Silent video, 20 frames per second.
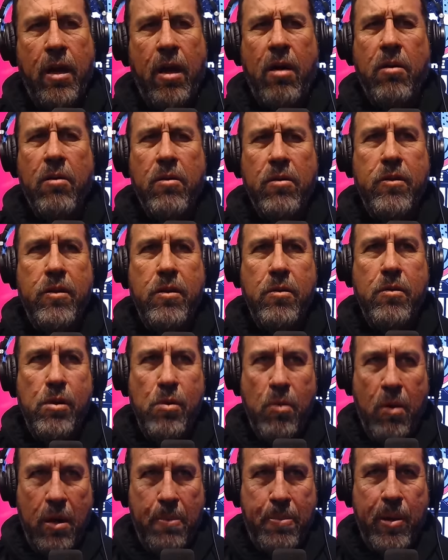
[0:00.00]
Oh, you, you
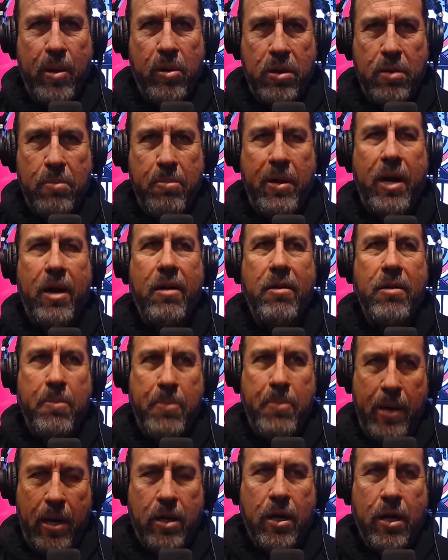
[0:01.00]
want to poke the bear, the
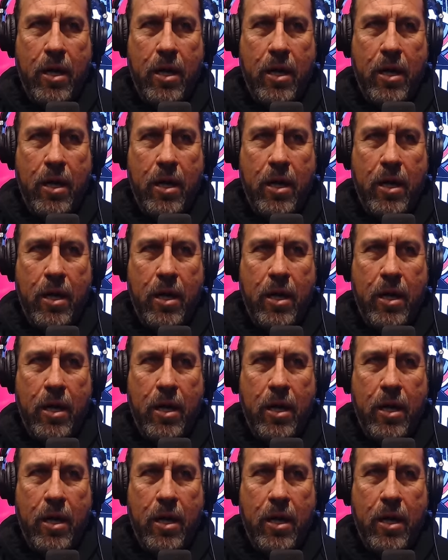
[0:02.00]
bear can